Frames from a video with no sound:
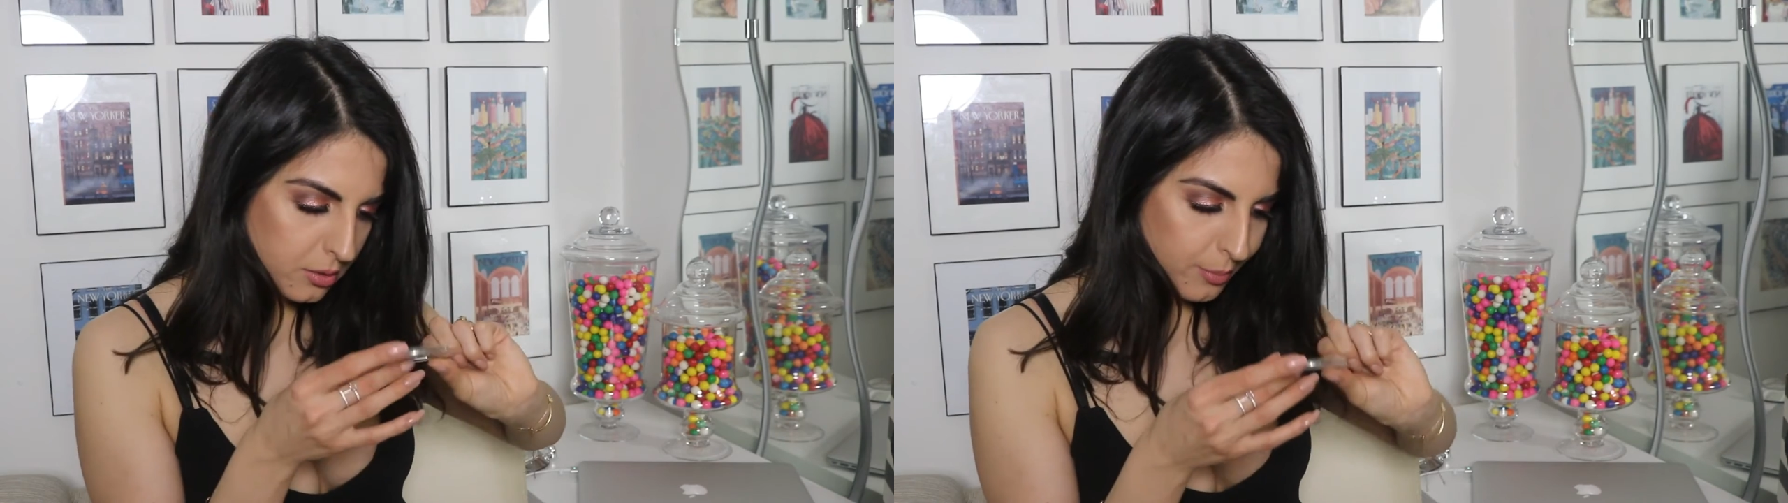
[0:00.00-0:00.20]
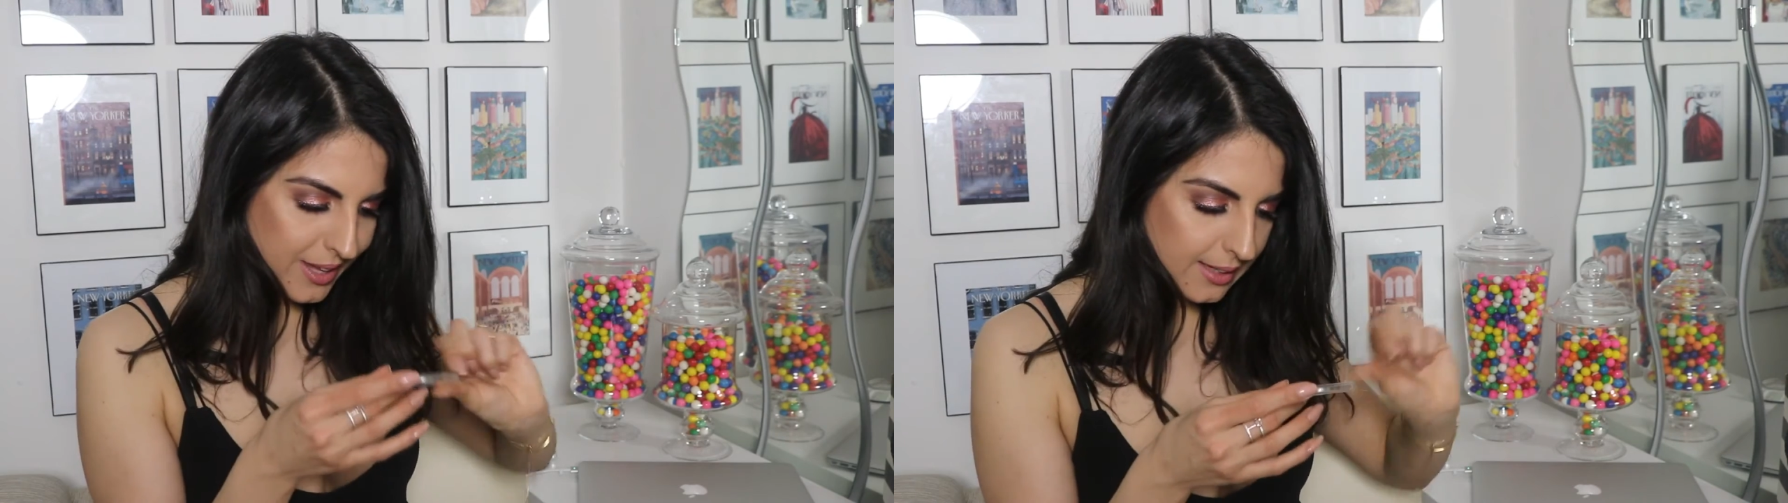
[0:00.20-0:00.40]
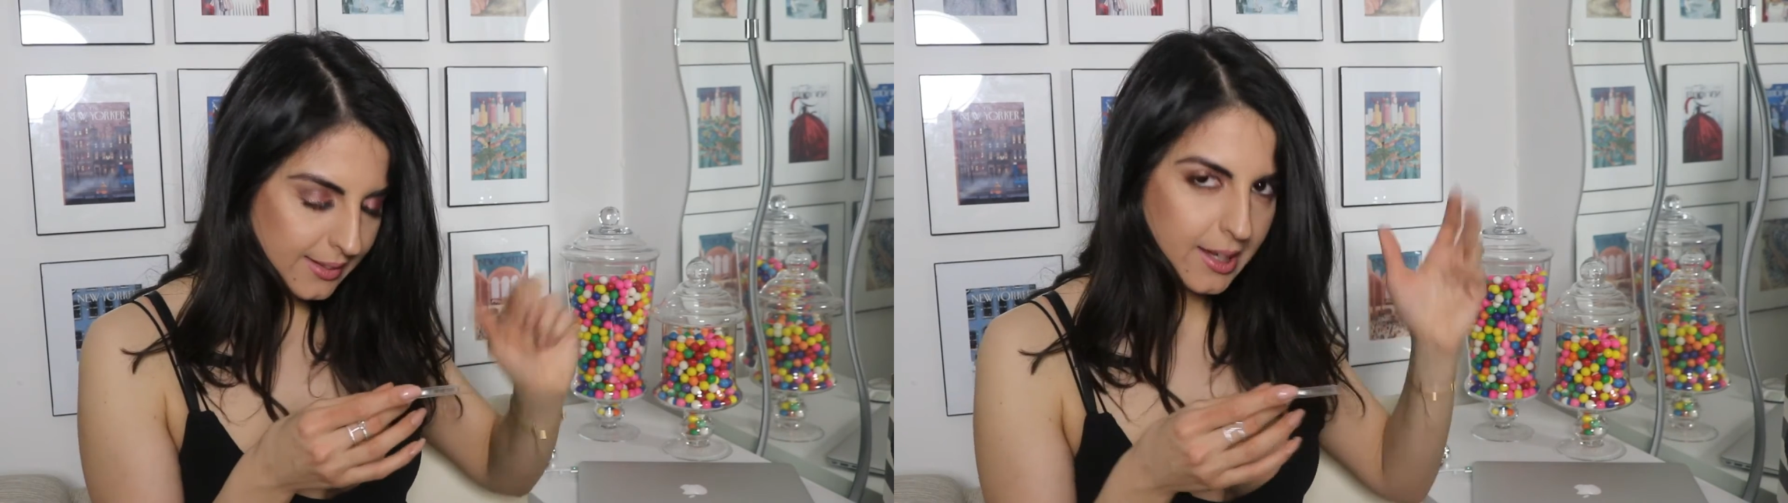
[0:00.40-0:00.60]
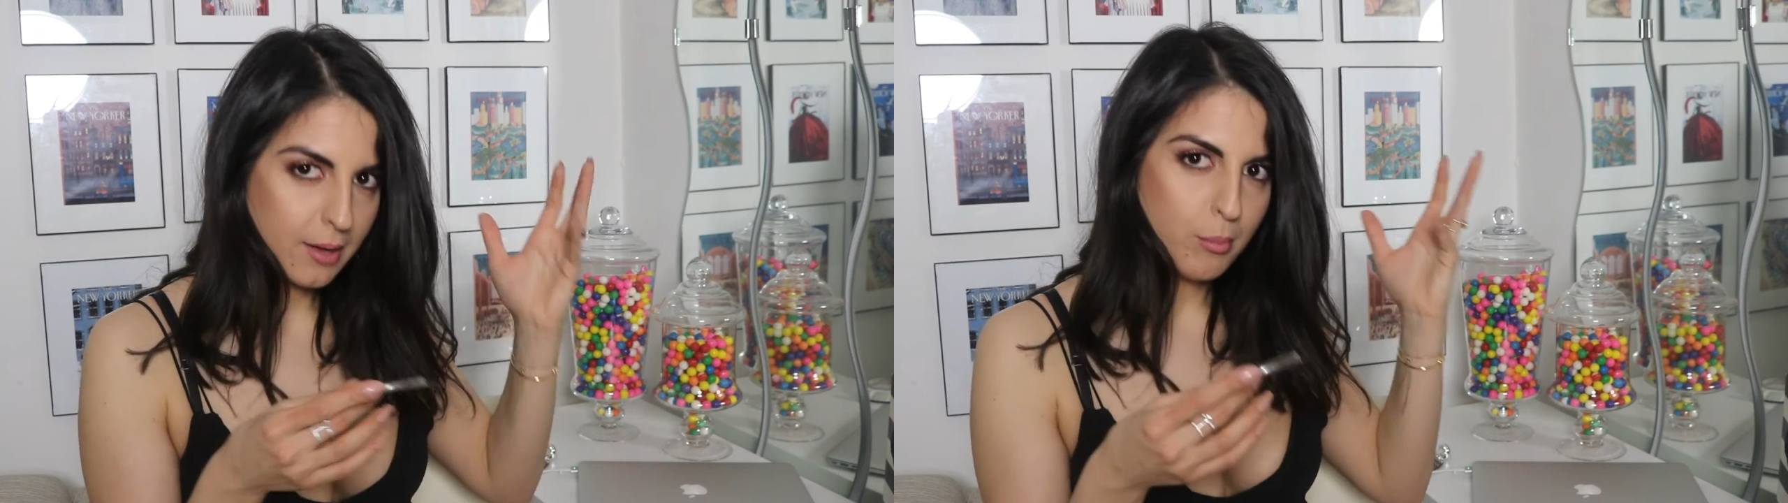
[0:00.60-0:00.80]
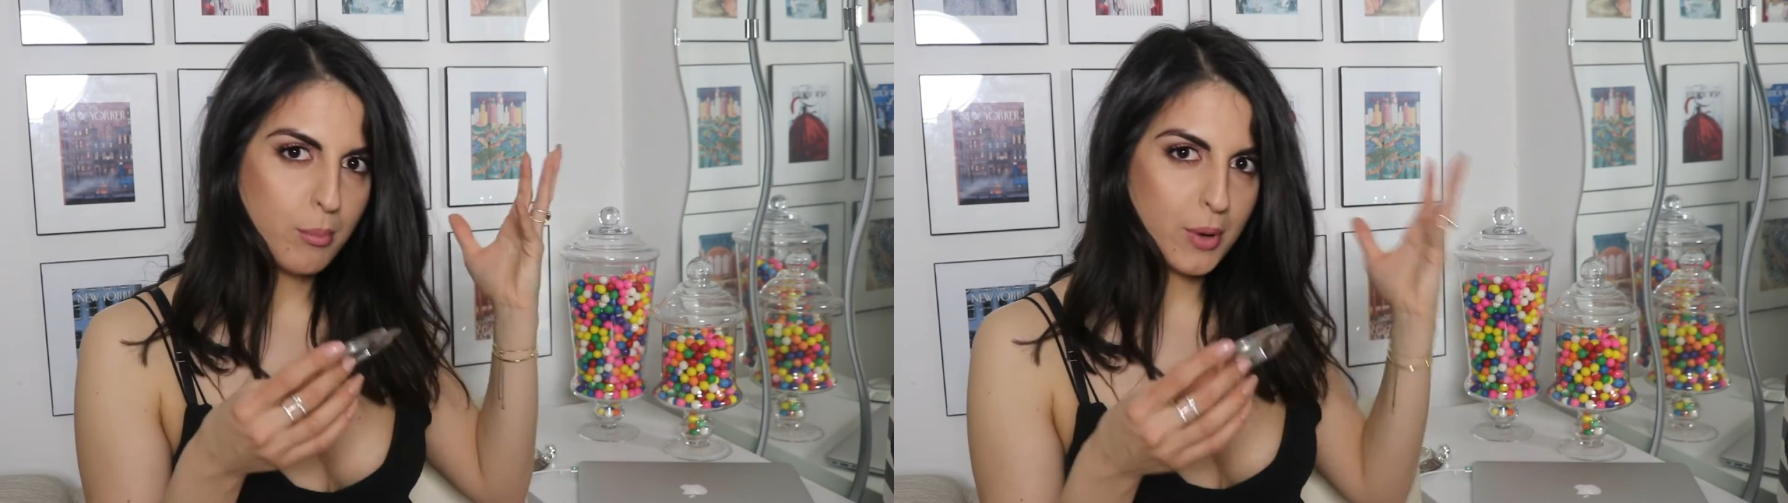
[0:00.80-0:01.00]
to make like
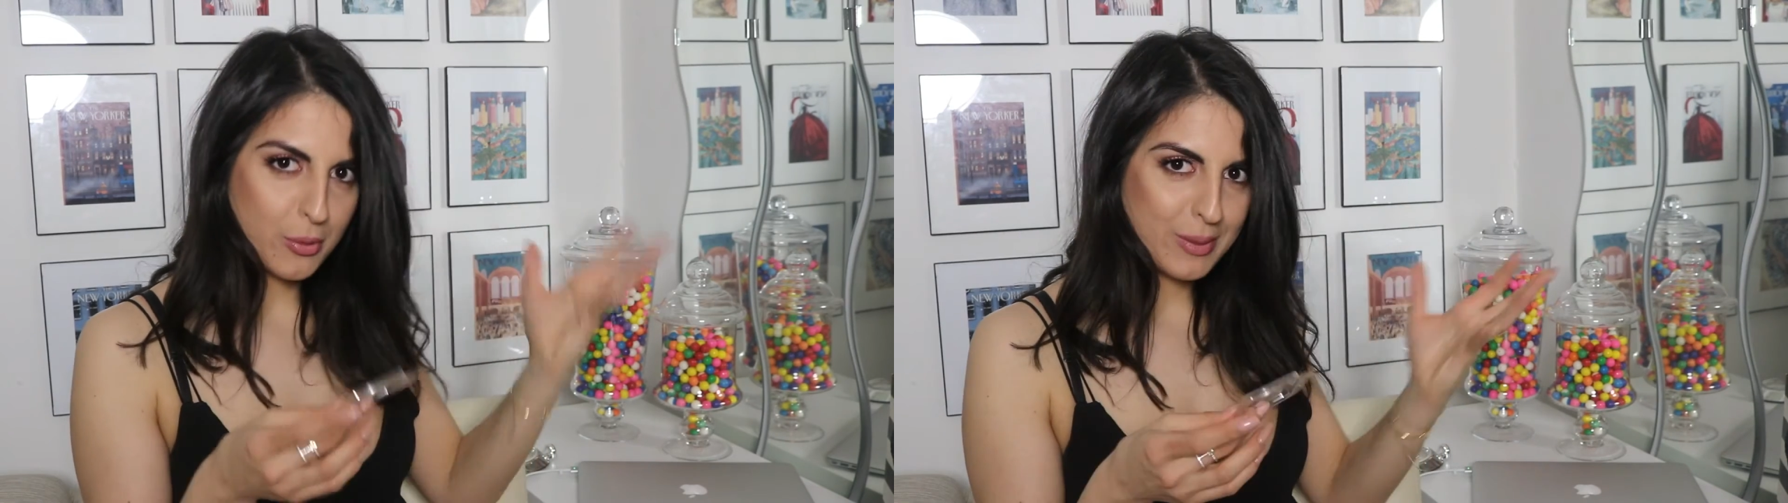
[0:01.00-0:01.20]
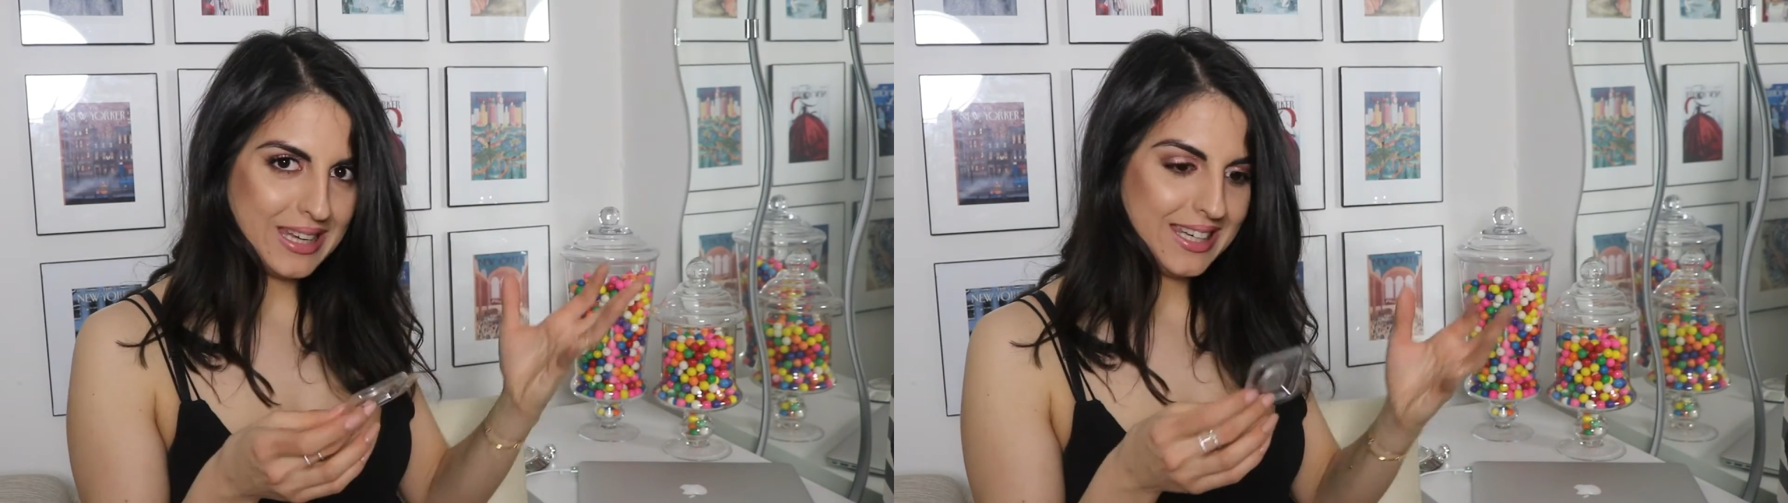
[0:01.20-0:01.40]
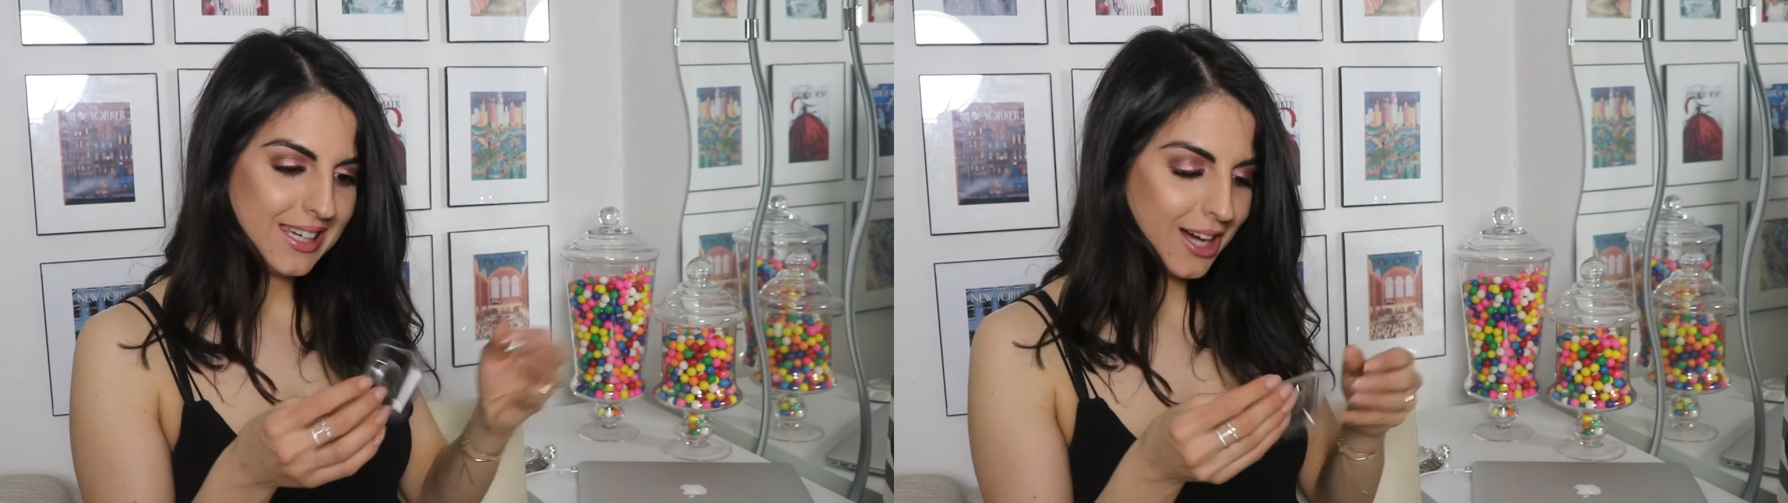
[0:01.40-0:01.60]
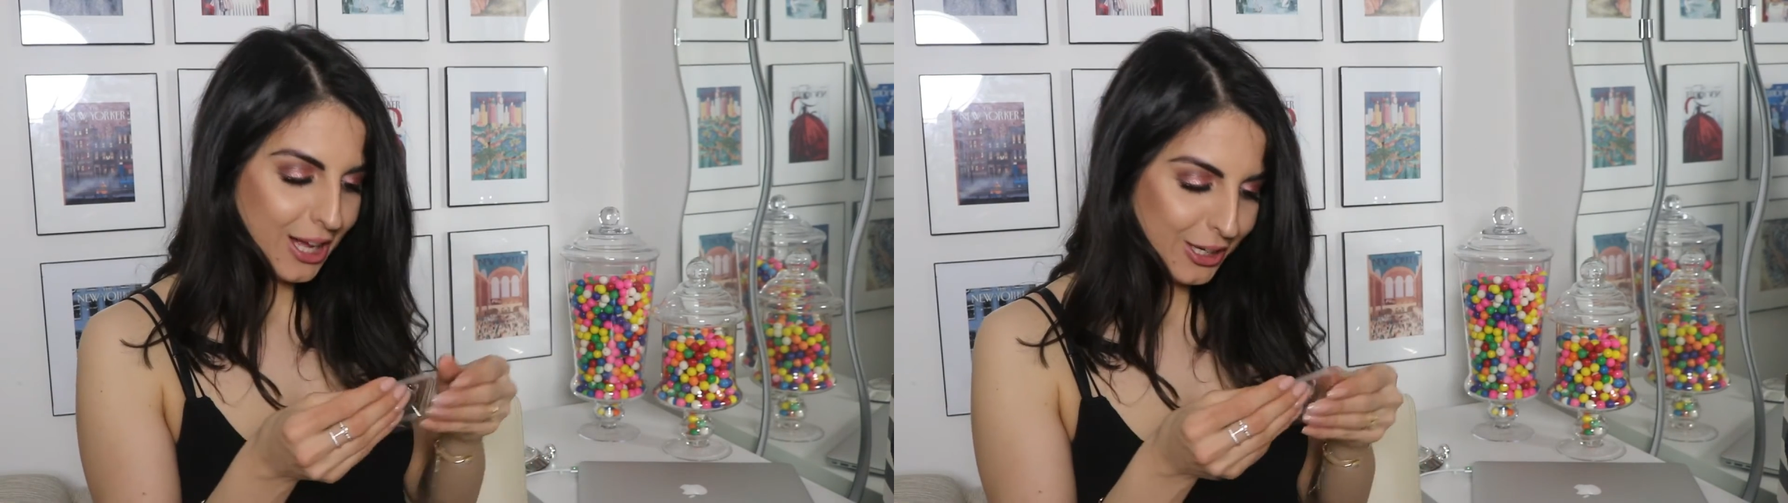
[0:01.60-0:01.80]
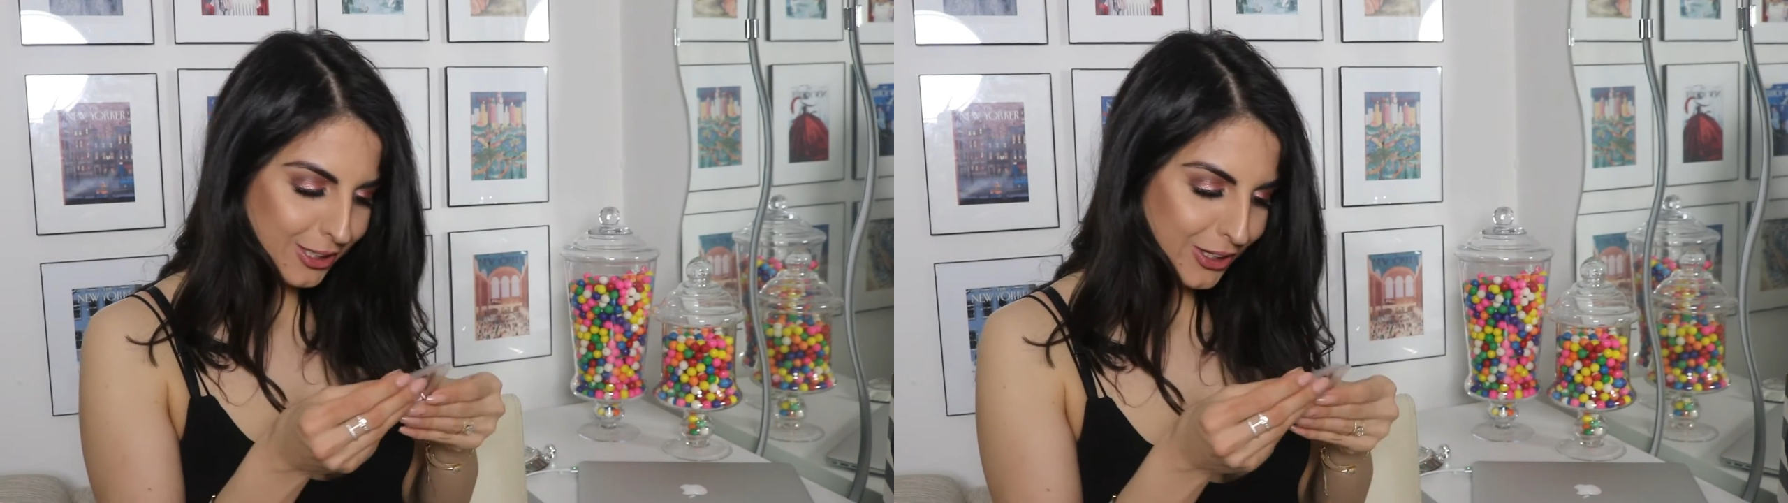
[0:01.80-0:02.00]
a mermaidy
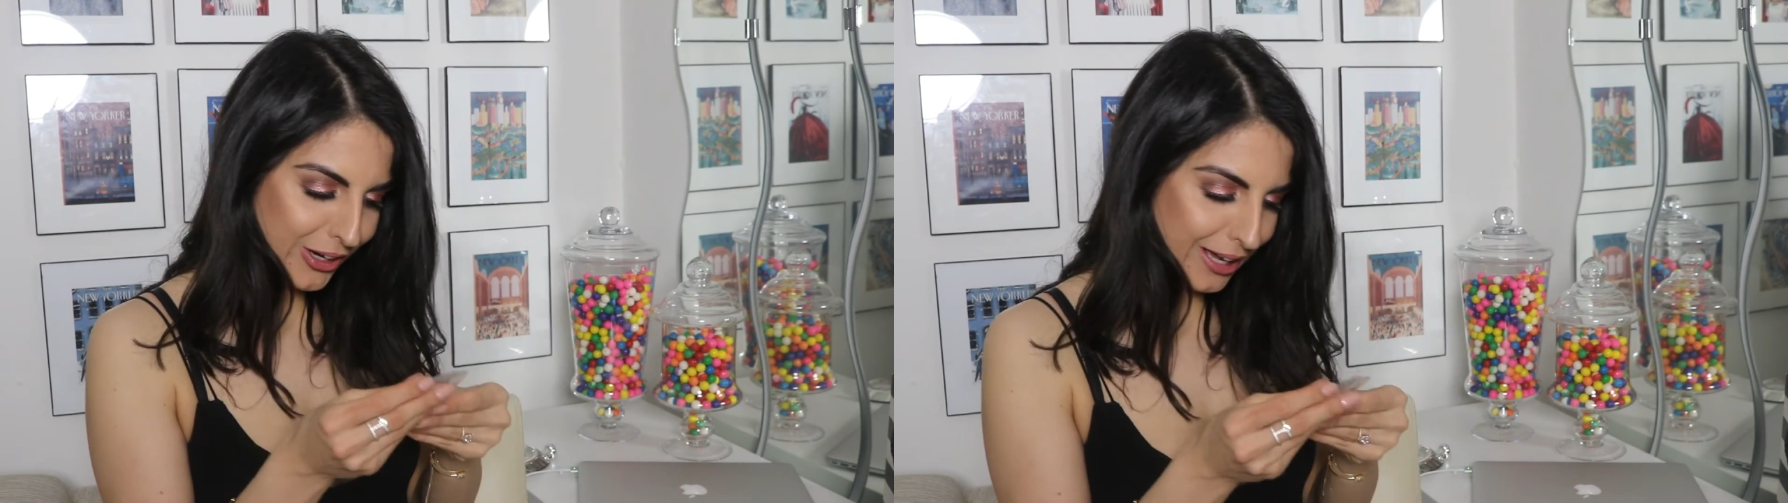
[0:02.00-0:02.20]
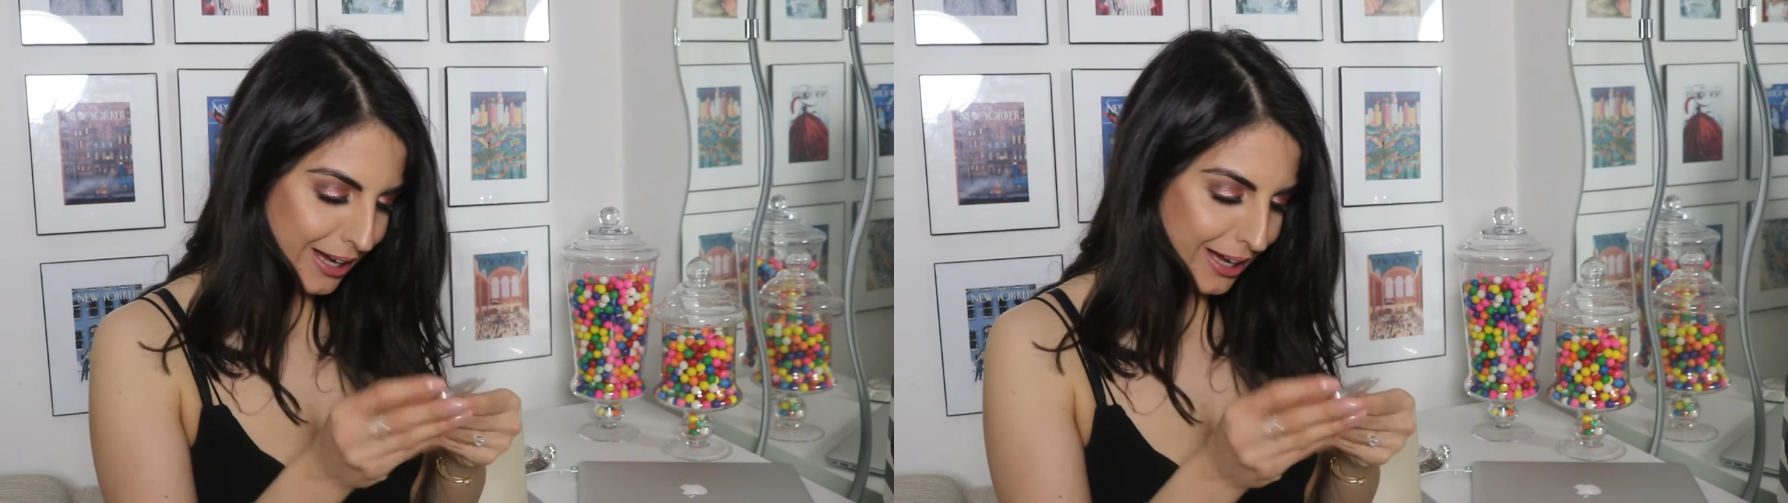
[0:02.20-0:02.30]
color?